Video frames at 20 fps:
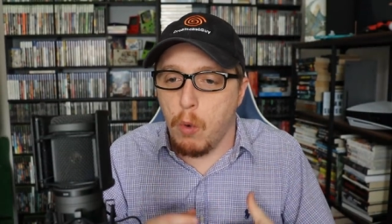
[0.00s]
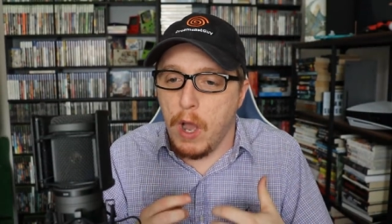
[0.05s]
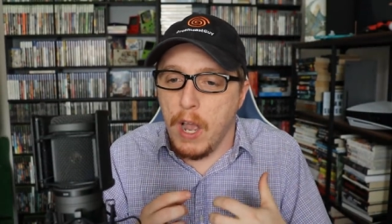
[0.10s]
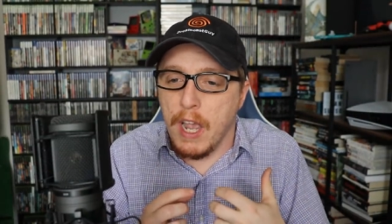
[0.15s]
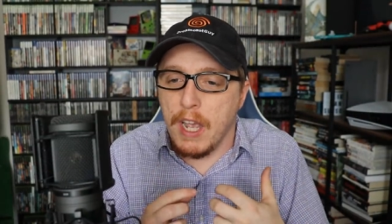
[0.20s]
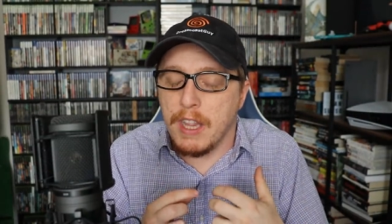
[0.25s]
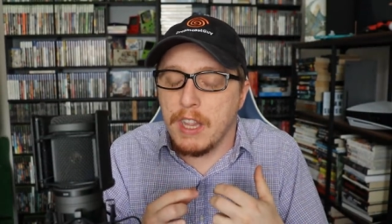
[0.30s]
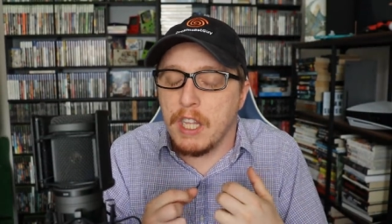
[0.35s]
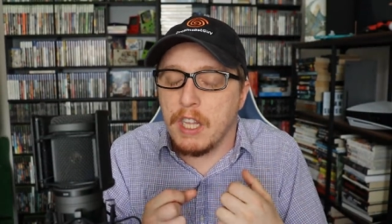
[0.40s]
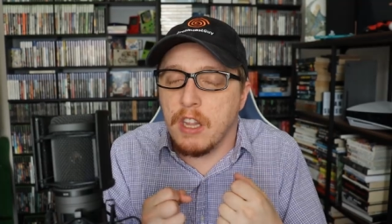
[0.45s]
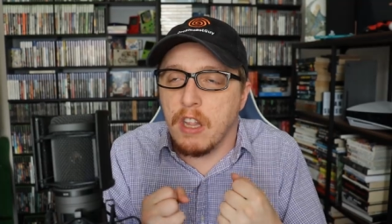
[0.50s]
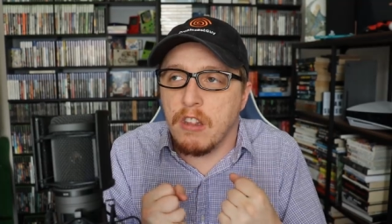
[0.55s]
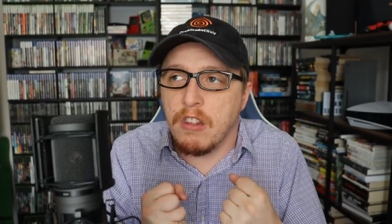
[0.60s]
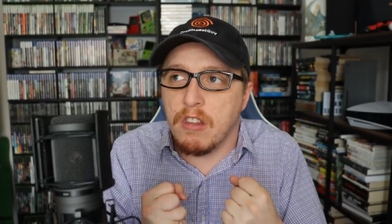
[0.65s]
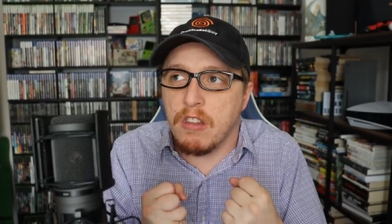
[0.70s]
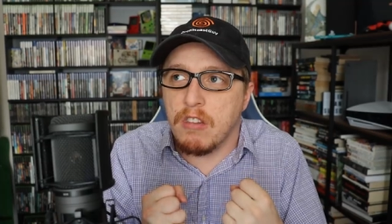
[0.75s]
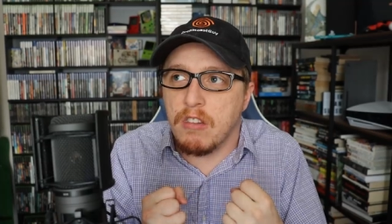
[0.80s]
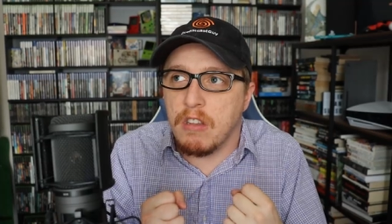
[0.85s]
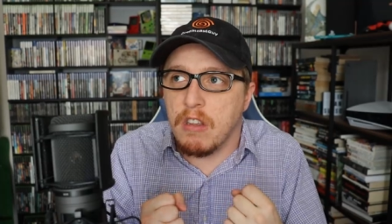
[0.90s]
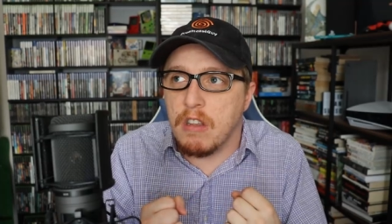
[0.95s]
Why I think that
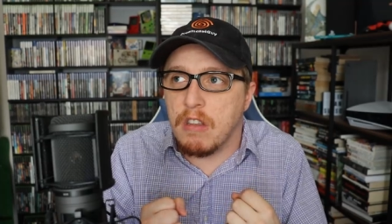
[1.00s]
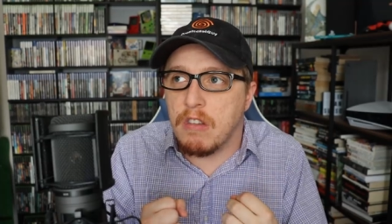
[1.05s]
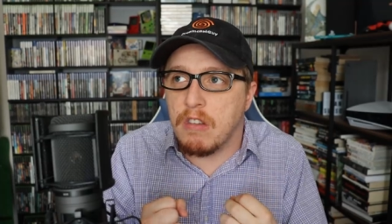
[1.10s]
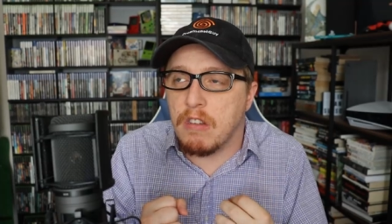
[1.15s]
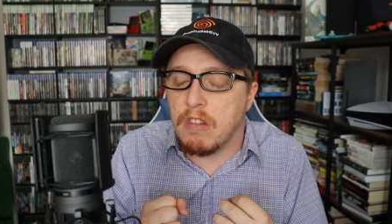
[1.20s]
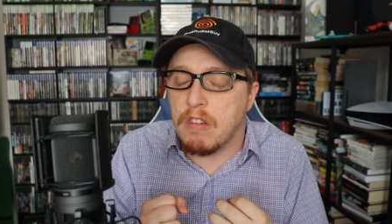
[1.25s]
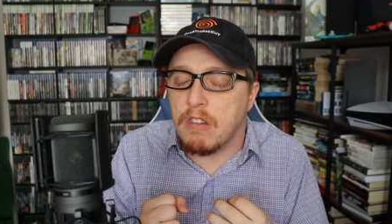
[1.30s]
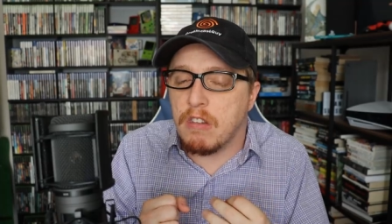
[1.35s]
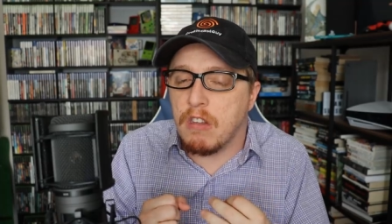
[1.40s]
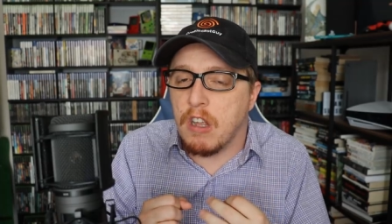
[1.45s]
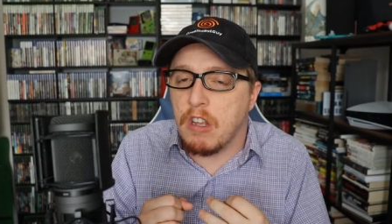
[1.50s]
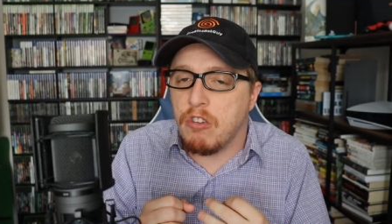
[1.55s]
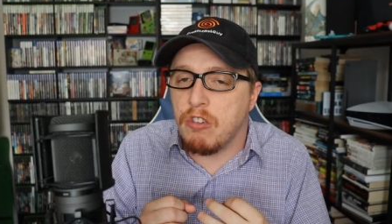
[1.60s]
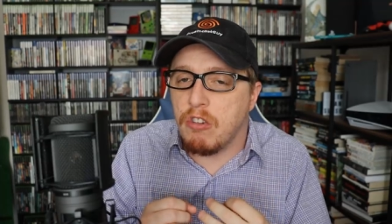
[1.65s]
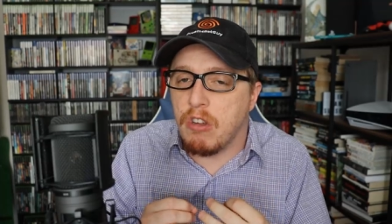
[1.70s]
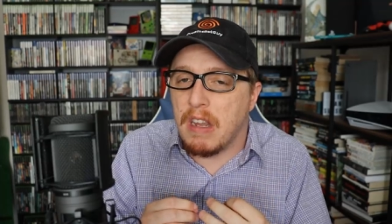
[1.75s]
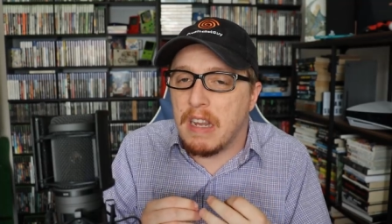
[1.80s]
this is such